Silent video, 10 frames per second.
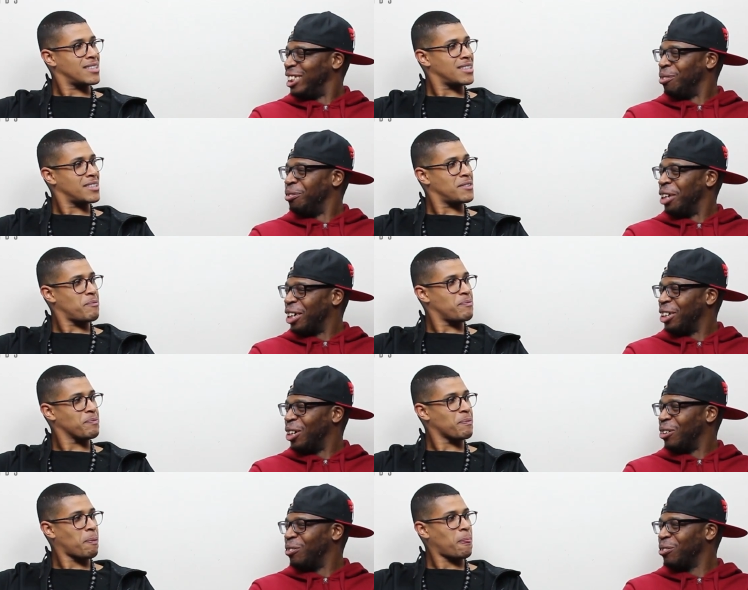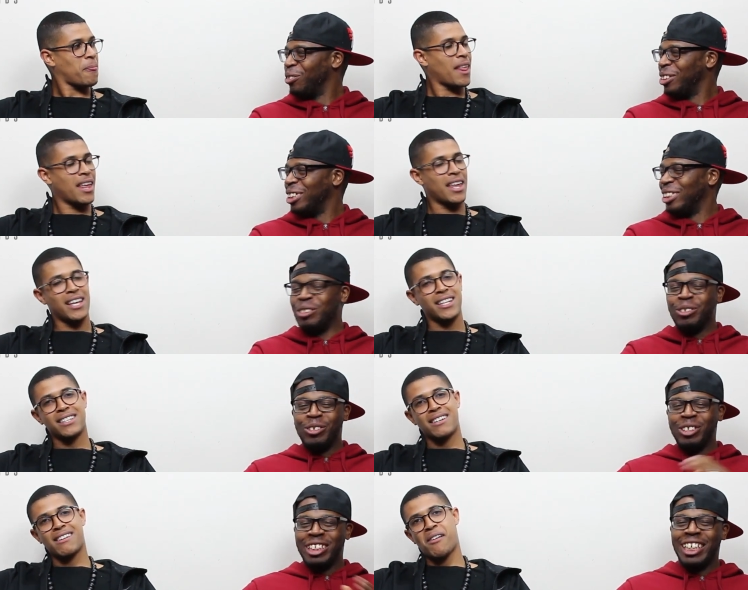Speaker 1: a team young enough to
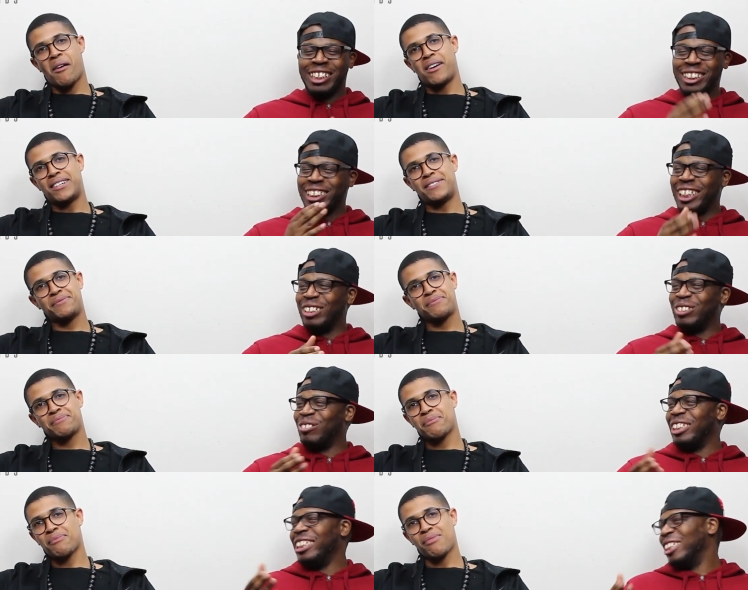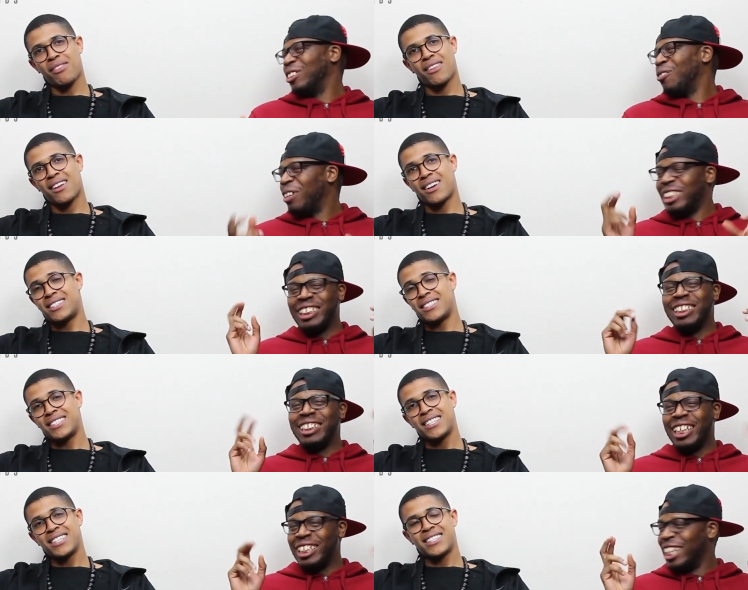do the next ten or twenty years." So basically,
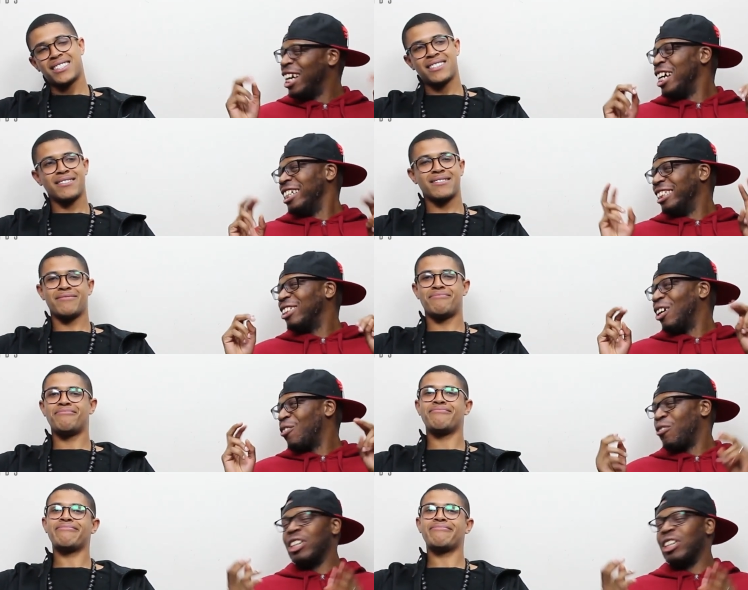saying they start a